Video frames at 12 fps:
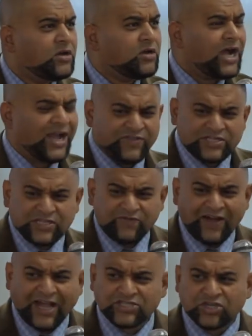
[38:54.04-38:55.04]
I had this
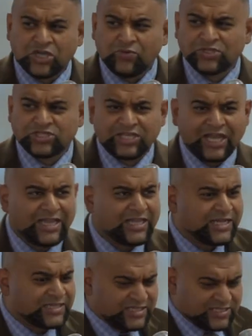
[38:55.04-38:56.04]
advisor, he was
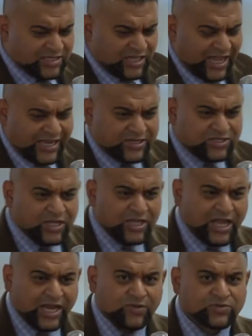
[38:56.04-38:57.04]
yelling at this client,
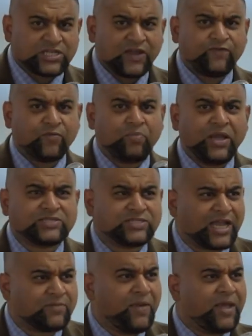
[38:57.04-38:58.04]
and he was saying, for Pete's
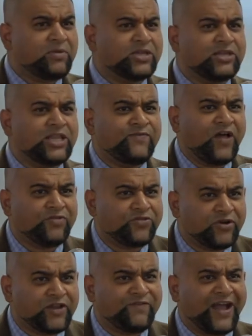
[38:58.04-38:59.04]
sake, Mabel, you live on
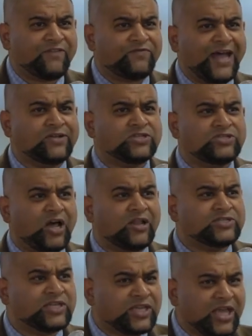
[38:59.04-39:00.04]

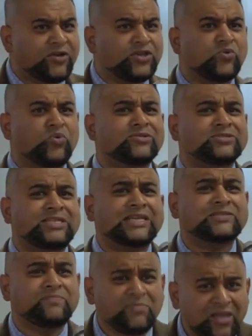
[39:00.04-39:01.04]
$35,000 a year. You're worth
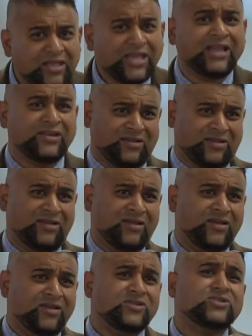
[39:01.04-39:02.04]
$6 million.
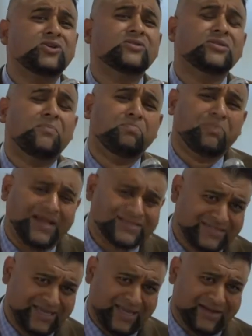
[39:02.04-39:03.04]
You took the
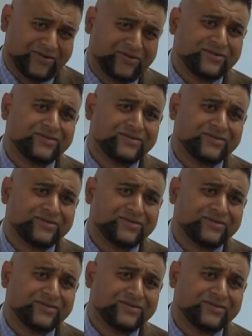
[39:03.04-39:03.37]
bus here.